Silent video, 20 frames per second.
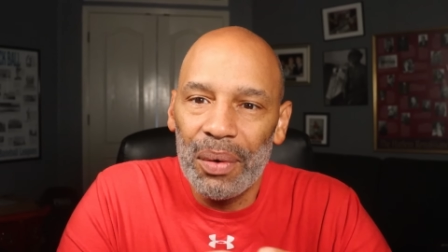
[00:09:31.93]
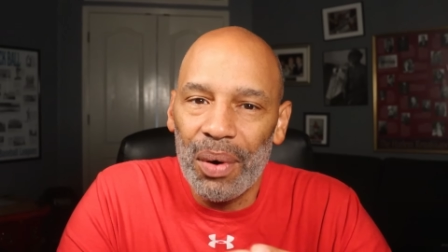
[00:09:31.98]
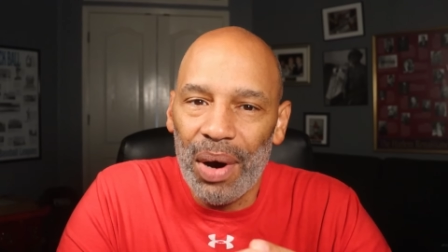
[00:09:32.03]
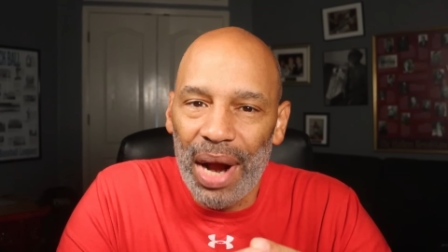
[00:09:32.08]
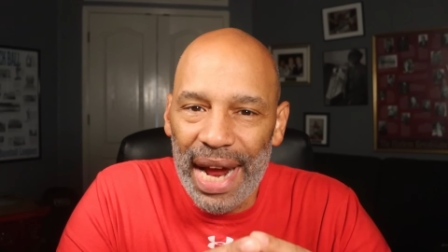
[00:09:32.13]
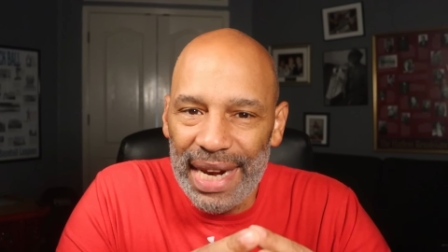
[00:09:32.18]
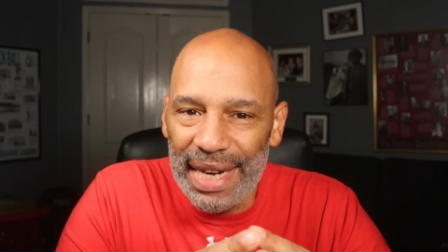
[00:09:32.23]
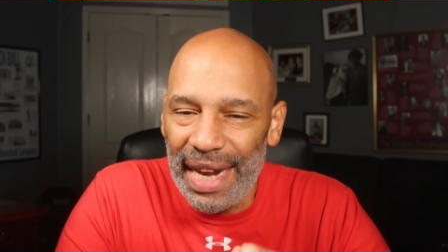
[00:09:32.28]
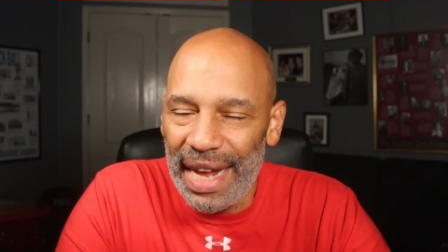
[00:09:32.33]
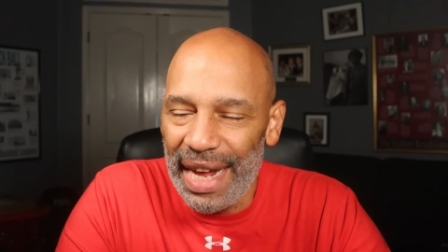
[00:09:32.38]

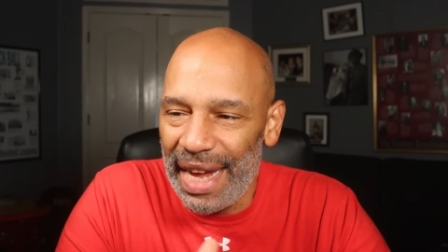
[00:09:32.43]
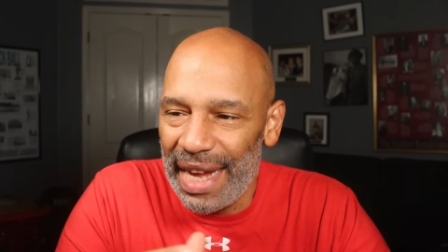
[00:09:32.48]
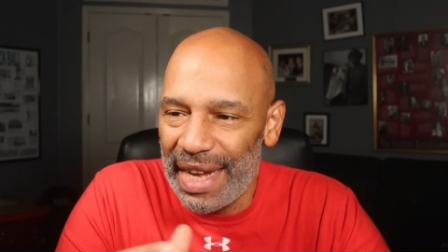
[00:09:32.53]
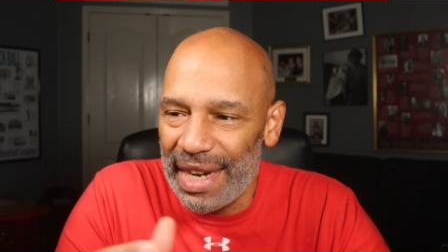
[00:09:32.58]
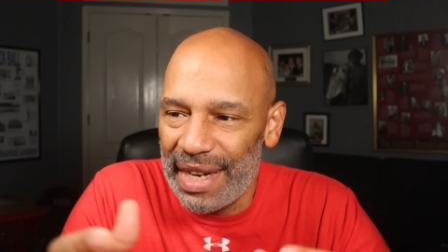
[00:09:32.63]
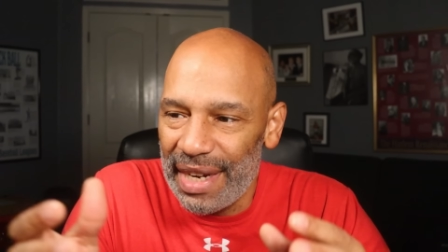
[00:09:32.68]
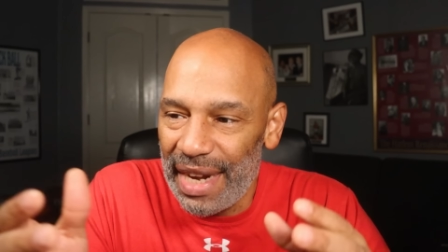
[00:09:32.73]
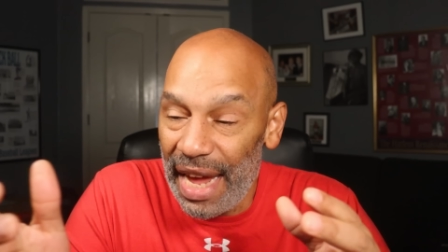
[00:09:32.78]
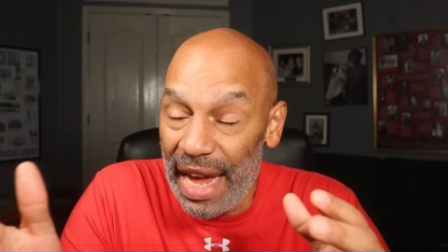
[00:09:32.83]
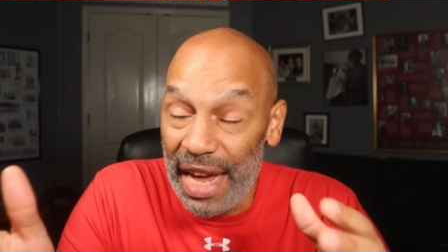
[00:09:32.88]
Right.
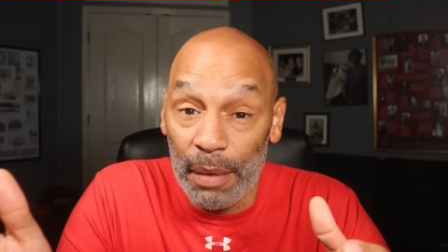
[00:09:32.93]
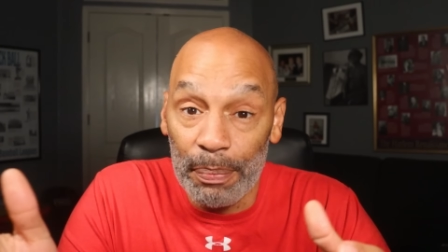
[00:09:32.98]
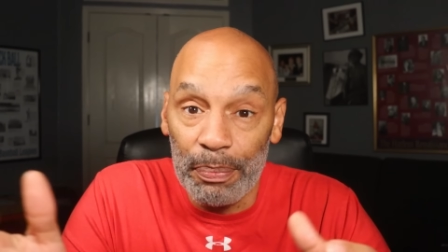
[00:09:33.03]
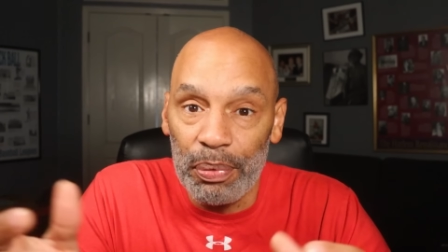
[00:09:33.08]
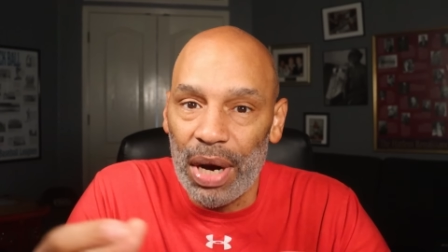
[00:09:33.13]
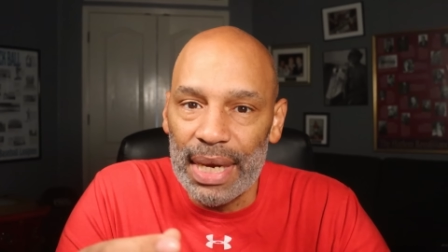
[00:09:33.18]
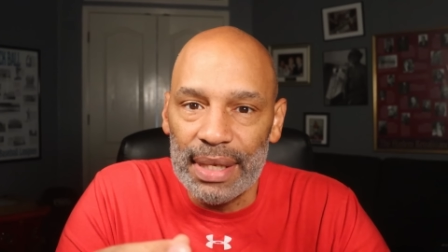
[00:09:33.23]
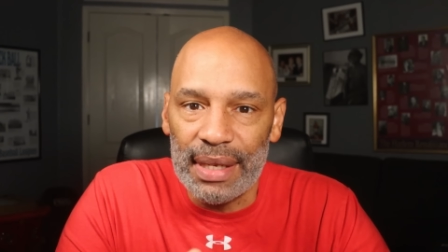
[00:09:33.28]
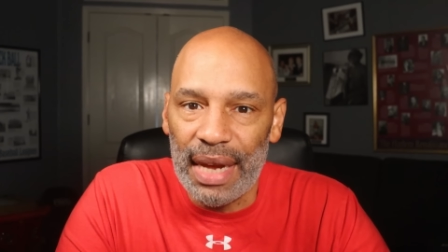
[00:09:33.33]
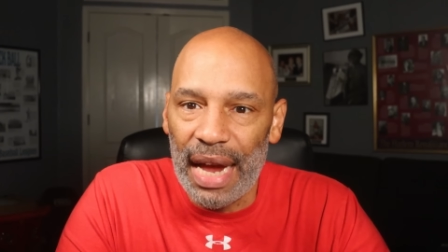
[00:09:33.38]
In a
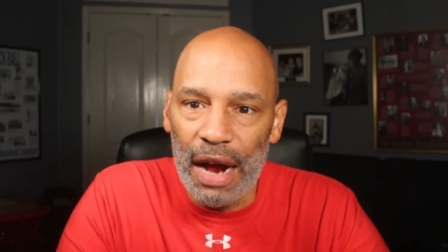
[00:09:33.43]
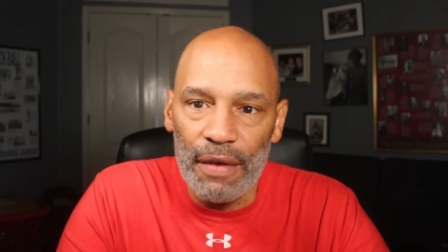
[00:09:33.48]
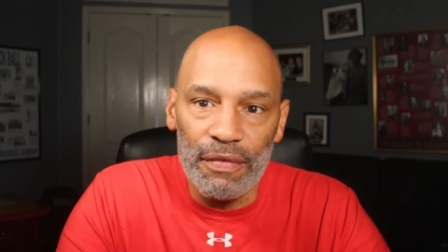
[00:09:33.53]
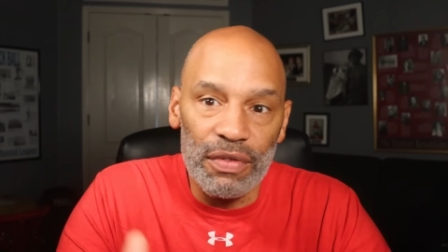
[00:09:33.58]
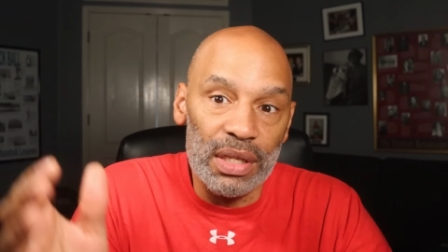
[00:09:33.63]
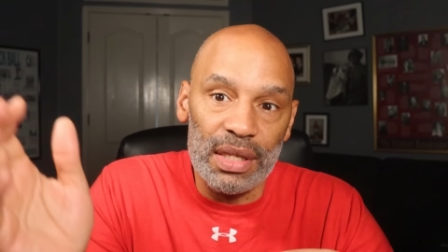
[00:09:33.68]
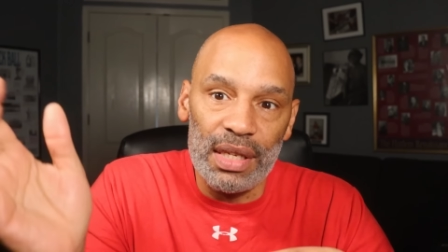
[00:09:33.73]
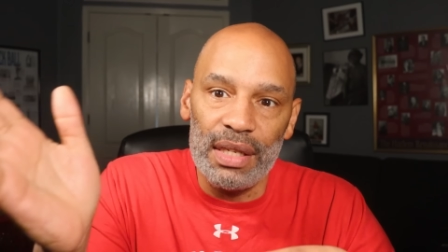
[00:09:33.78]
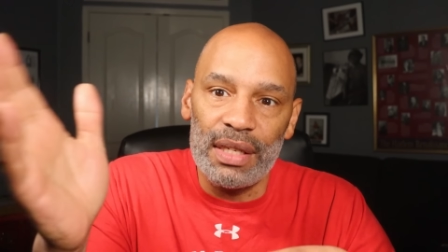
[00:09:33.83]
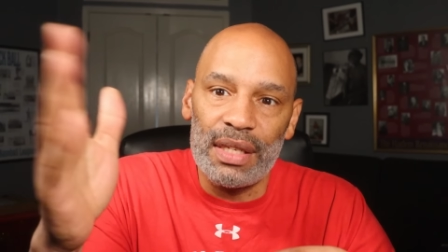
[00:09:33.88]
press
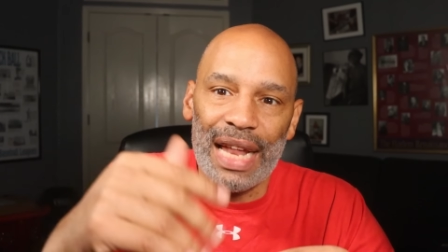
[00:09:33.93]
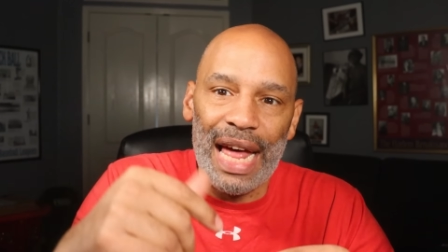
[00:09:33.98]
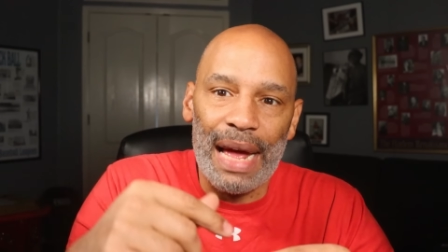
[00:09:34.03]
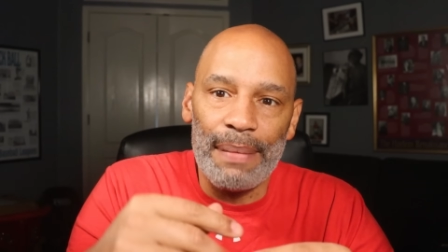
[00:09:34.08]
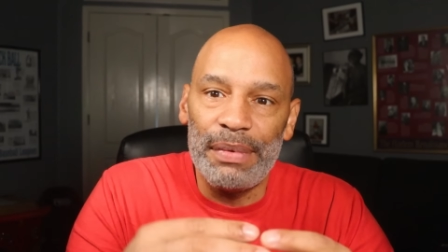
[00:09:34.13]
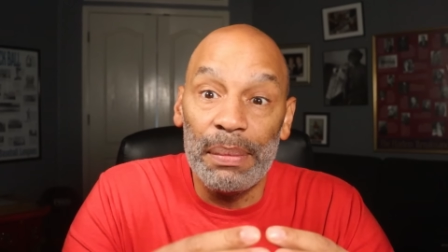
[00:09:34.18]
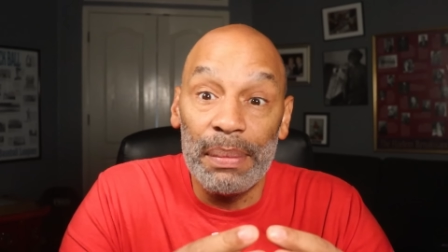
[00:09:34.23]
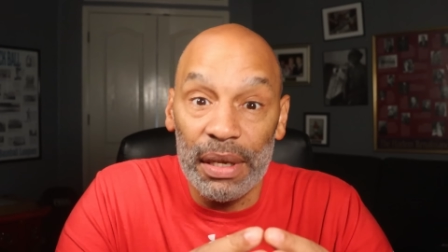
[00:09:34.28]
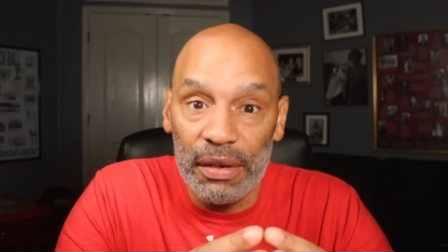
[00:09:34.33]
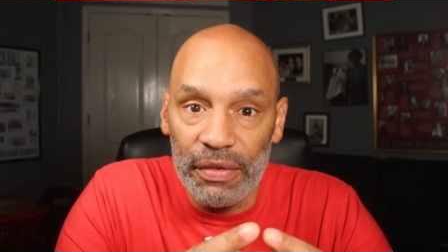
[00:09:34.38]
conference, he
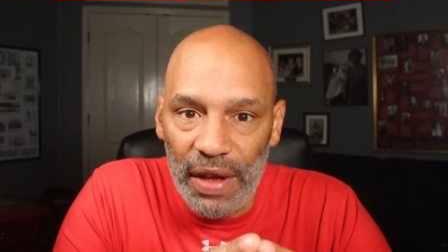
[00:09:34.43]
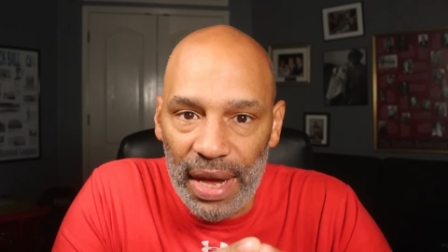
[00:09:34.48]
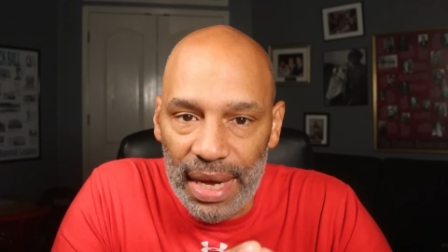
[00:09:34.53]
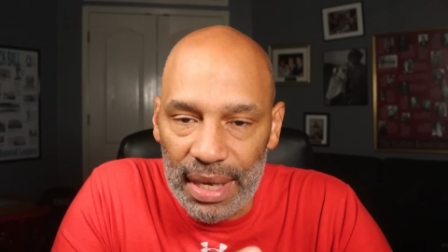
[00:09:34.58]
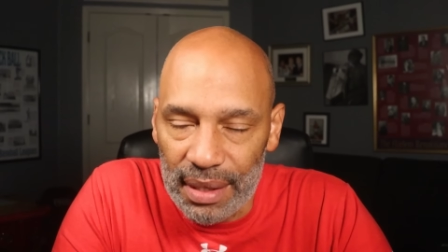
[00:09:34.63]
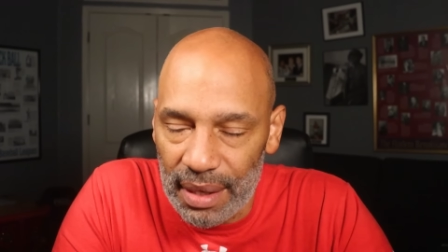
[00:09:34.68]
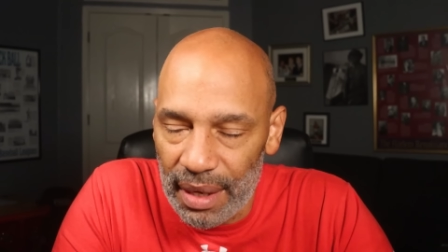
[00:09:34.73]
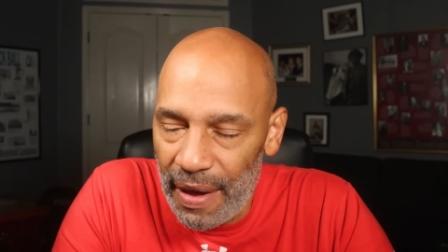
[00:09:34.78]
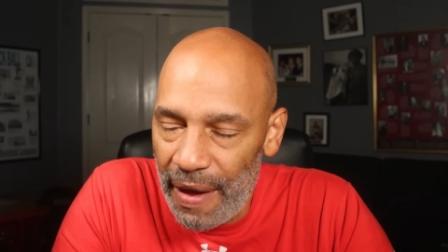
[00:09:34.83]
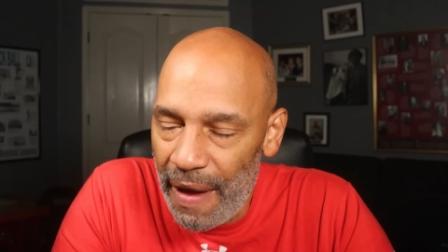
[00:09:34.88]
slapped him in the
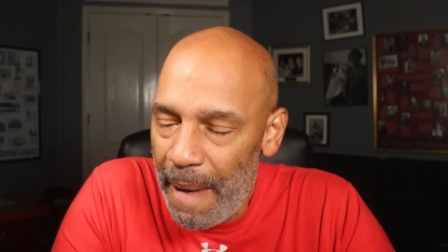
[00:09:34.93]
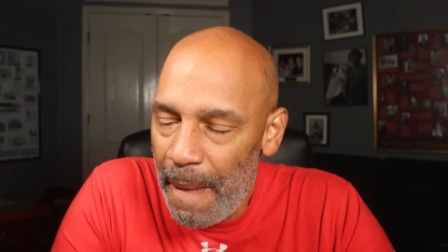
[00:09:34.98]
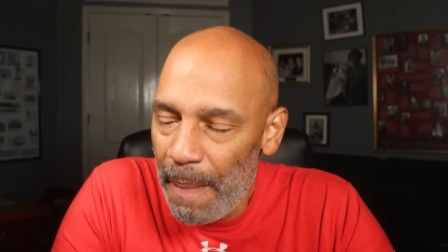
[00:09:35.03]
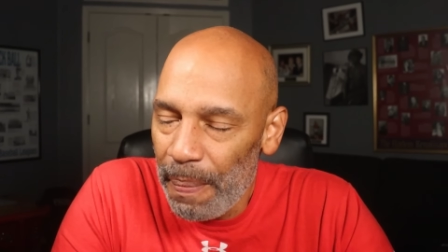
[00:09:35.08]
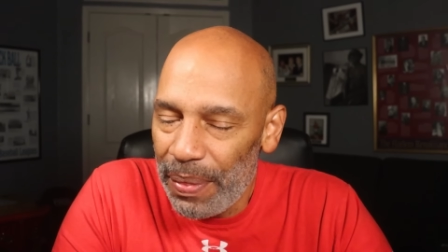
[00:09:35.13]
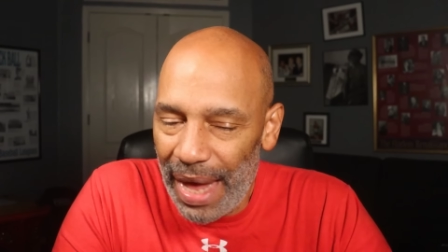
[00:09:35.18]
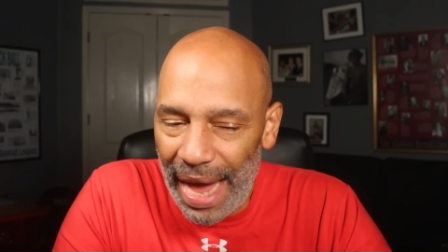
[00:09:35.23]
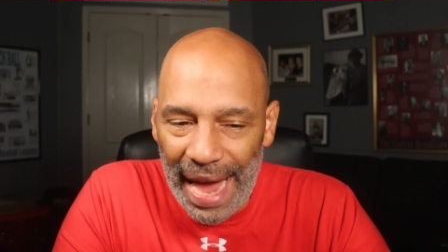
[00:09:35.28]
face.